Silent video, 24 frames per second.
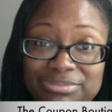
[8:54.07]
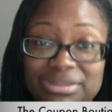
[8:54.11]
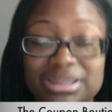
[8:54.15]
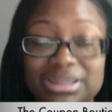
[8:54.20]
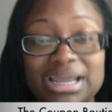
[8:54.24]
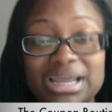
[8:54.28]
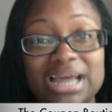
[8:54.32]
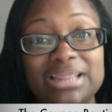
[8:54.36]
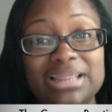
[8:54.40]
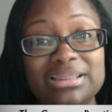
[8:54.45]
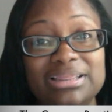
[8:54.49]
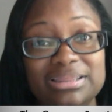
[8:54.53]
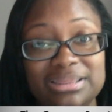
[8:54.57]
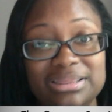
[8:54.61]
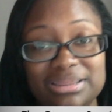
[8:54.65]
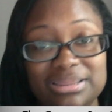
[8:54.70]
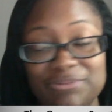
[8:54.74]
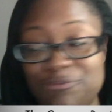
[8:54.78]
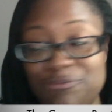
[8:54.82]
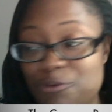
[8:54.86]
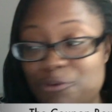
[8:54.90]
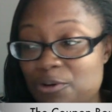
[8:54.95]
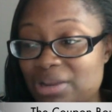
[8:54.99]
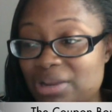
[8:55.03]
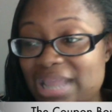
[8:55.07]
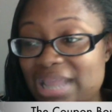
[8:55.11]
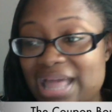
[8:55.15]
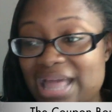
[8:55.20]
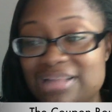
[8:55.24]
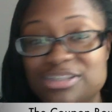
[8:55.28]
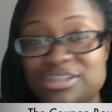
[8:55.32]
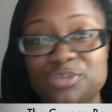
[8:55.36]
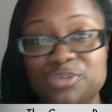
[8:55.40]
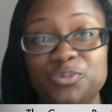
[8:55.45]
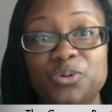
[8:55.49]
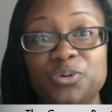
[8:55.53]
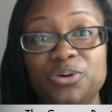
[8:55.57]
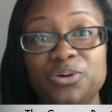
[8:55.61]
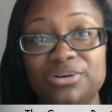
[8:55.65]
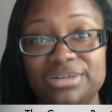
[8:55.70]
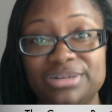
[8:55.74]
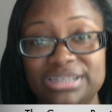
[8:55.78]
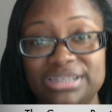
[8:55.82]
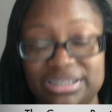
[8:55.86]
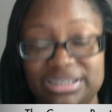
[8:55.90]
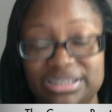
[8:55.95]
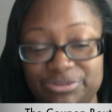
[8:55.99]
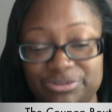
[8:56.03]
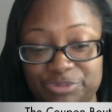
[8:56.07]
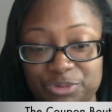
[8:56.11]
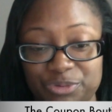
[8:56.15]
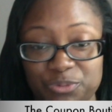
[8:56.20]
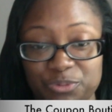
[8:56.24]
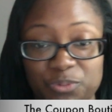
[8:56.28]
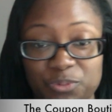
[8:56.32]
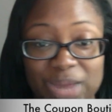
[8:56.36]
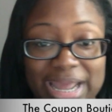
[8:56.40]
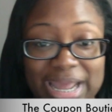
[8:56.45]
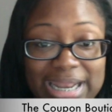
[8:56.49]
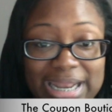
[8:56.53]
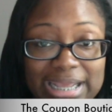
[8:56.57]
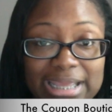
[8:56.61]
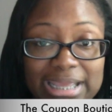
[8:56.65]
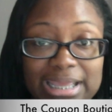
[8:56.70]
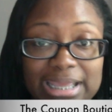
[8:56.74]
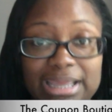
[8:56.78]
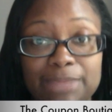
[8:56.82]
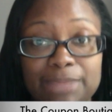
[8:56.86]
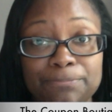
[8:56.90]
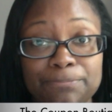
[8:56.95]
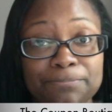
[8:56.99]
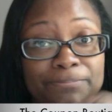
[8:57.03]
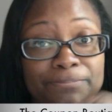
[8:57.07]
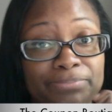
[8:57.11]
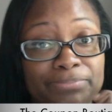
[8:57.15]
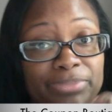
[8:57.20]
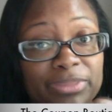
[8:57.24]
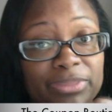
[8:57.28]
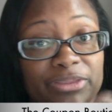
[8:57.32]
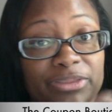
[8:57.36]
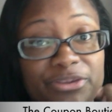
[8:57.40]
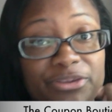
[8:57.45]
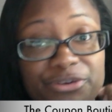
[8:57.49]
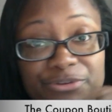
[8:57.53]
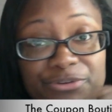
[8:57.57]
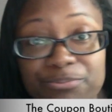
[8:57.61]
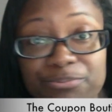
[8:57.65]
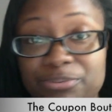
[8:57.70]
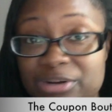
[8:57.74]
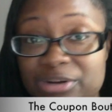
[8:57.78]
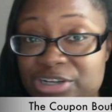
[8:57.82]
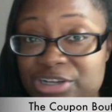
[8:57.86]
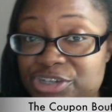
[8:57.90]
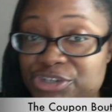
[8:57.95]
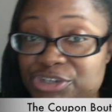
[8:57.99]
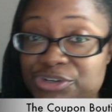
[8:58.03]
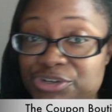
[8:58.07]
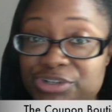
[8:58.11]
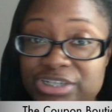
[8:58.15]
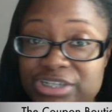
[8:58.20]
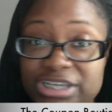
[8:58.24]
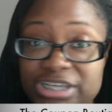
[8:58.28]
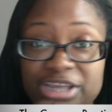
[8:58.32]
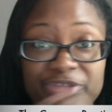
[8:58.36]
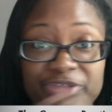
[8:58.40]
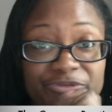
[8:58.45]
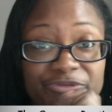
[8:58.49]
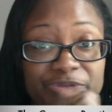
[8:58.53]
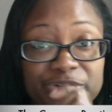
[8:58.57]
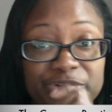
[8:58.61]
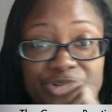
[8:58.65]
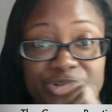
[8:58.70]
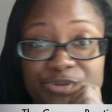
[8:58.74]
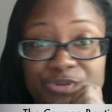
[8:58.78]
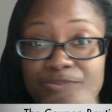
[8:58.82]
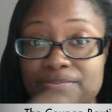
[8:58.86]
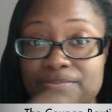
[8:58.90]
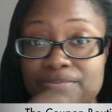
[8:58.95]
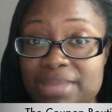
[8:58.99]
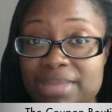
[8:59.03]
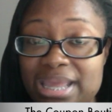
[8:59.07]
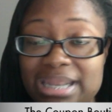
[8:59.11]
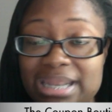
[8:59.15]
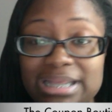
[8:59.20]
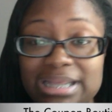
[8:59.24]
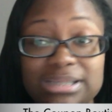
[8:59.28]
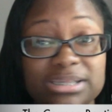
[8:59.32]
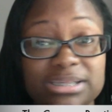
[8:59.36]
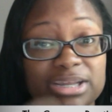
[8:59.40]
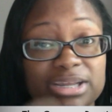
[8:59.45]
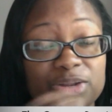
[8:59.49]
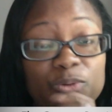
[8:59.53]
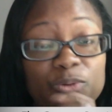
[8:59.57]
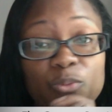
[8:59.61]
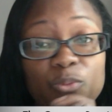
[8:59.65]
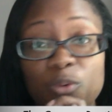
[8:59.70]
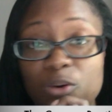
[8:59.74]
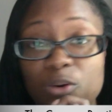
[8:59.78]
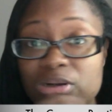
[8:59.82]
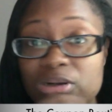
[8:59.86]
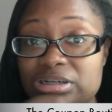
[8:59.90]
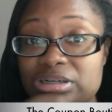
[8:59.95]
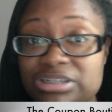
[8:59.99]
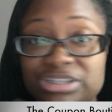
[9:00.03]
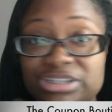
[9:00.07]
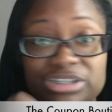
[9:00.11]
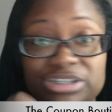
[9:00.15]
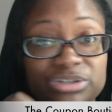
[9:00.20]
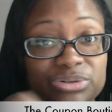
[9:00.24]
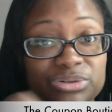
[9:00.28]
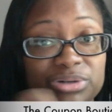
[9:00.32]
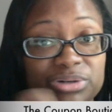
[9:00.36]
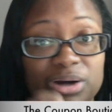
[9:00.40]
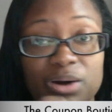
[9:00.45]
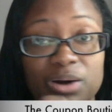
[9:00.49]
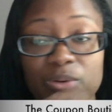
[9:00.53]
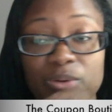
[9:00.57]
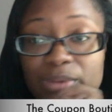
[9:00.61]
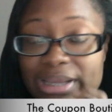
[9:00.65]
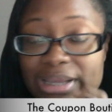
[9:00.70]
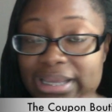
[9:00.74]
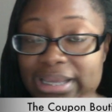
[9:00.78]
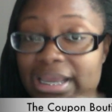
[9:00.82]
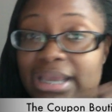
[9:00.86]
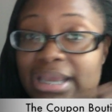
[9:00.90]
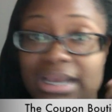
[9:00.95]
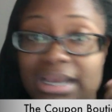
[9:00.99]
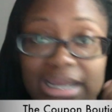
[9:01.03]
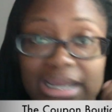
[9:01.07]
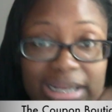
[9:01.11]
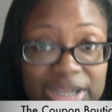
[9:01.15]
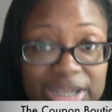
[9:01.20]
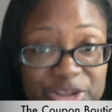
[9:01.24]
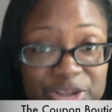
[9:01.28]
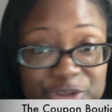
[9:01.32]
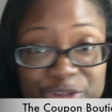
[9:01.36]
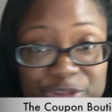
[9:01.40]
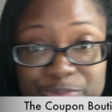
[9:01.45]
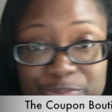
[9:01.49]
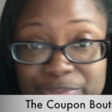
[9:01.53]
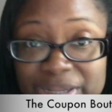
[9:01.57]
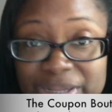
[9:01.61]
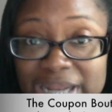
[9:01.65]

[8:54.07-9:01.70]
Now, the 4 gallons of water is if you're wetting it, you're brushing your teeth for 2 minutes, and the water's still going, and then you spit